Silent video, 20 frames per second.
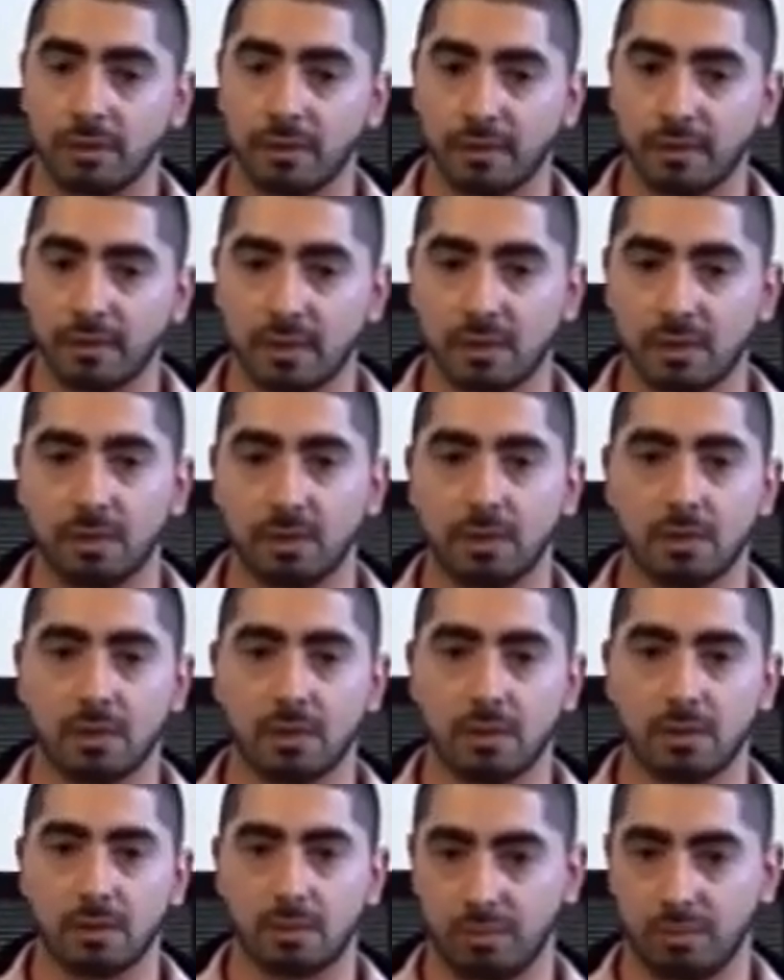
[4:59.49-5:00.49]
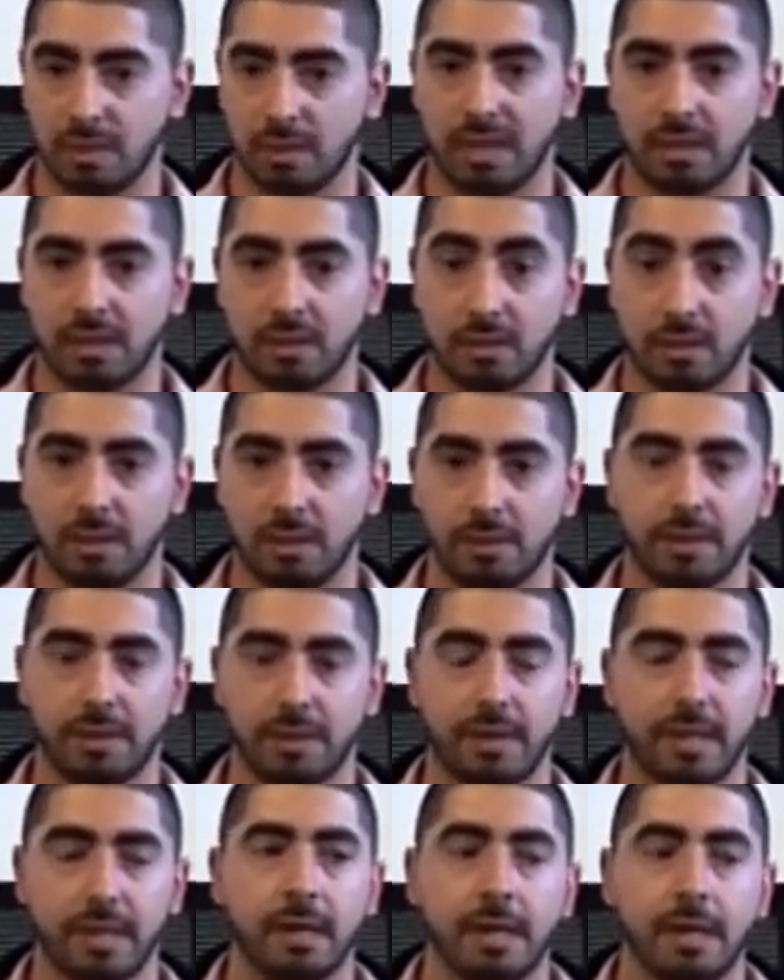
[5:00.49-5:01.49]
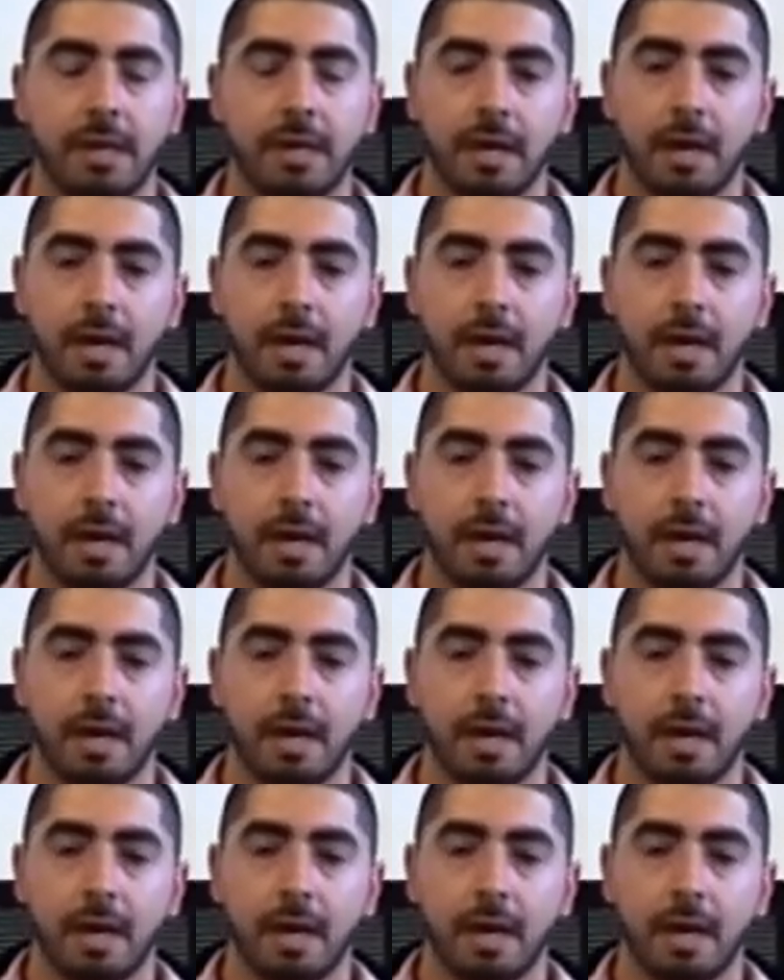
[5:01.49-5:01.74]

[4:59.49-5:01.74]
investment is starting to deteriorate.